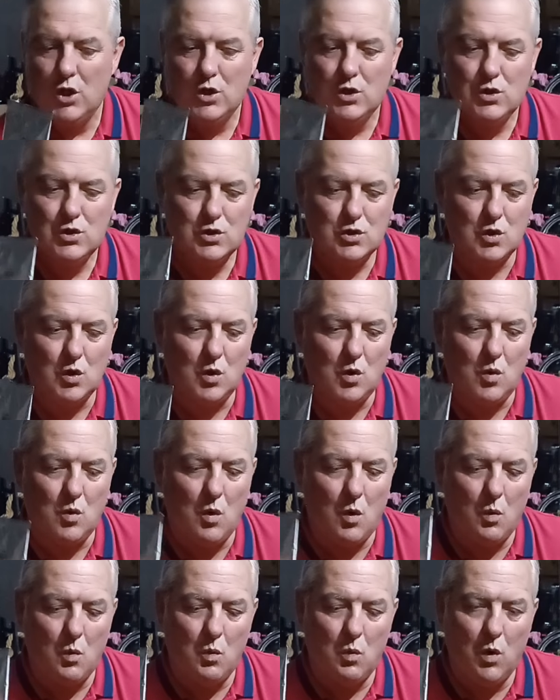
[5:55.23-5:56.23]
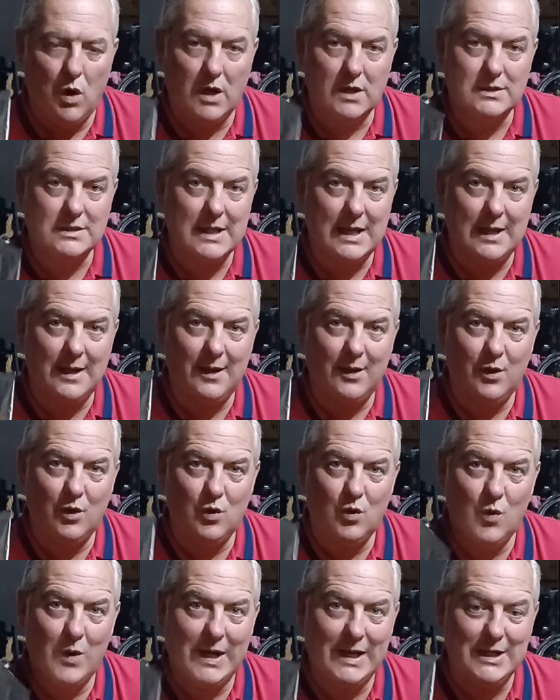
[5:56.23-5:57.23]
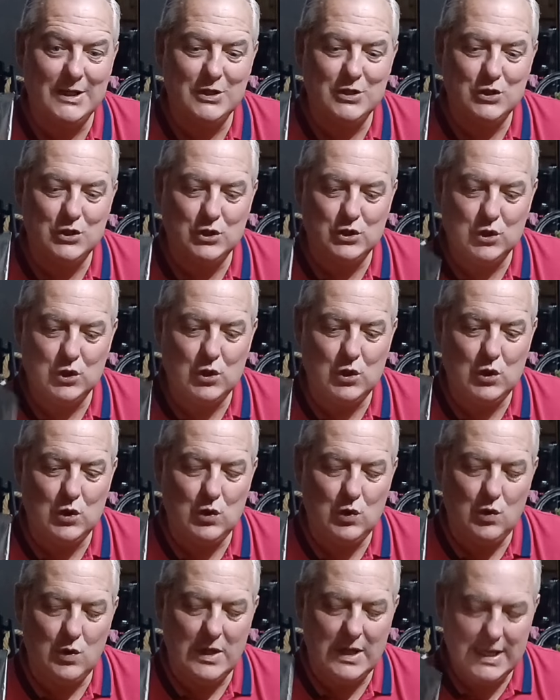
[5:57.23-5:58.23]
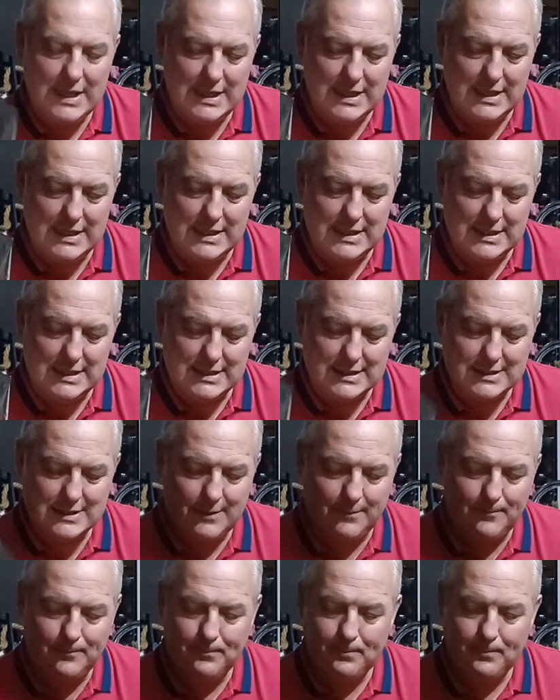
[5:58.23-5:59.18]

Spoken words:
So what I'm going to do is